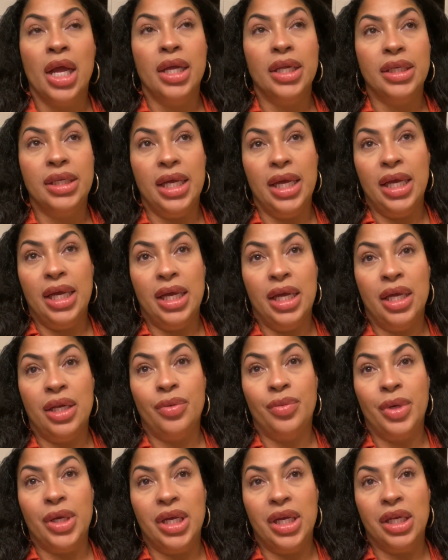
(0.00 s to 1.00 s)

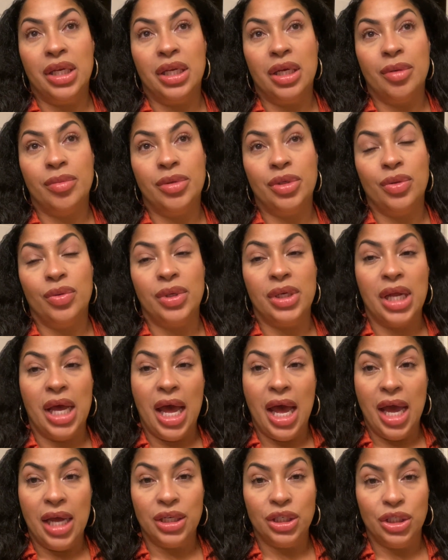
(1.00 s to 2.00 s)
then we end up doing the
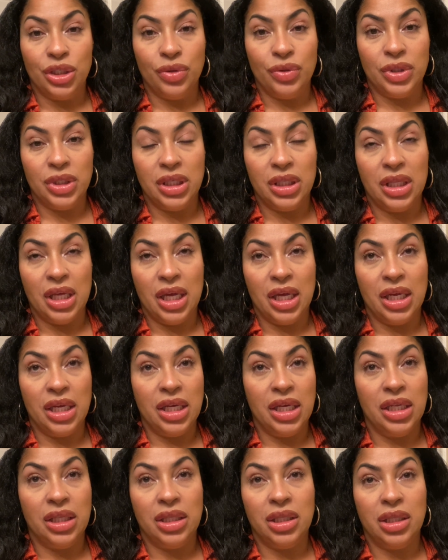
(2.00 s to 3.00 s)
hot and juicy
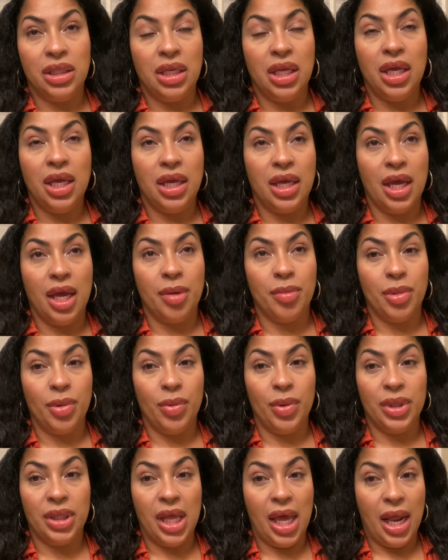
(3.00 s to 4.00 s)
thing. He came up
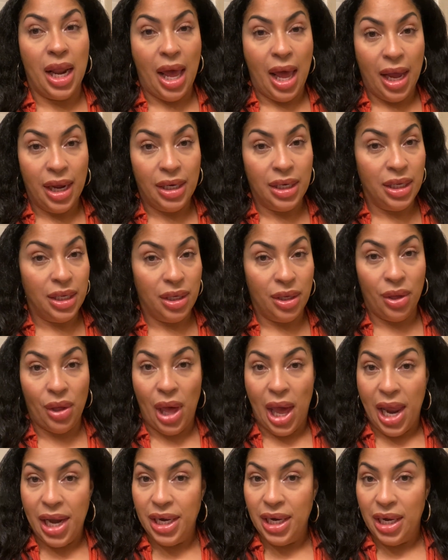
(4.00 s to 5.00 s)
with that idea.
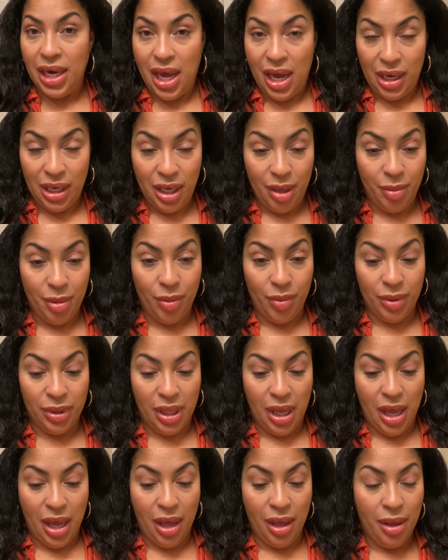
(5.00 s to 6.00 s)
I did not come up with
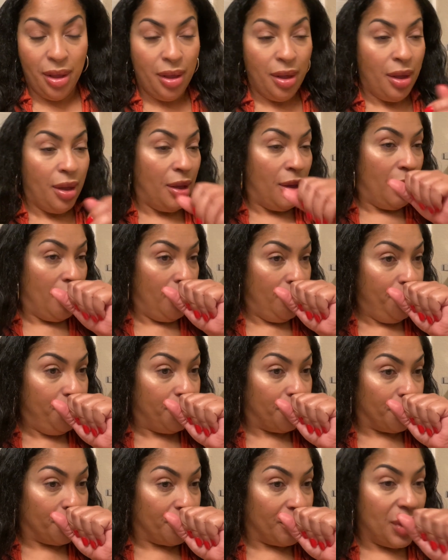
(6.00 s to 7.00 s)
that.
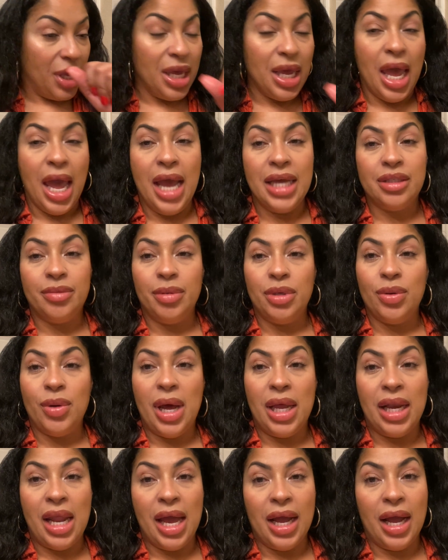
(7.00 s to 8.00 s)
He asked me, do
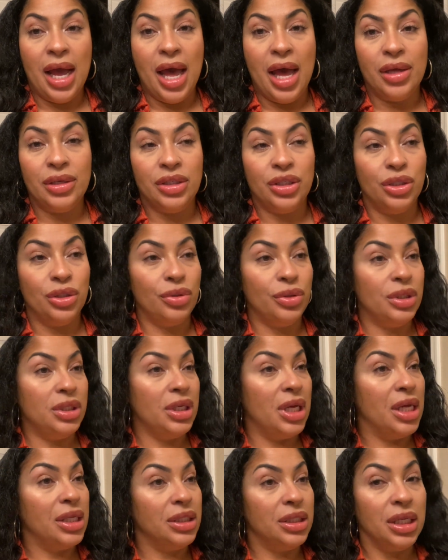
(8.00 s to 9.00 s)
I like hot and
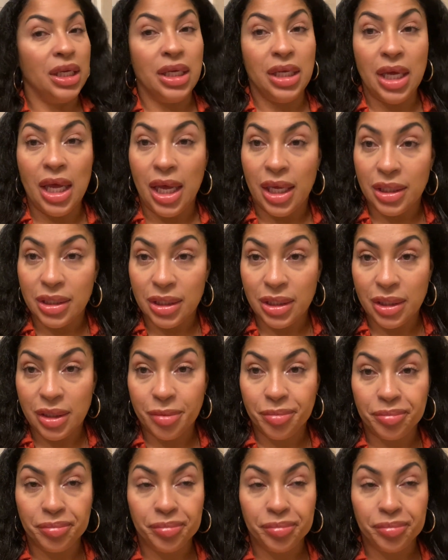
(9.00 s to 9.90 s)
juicy? I said, yes.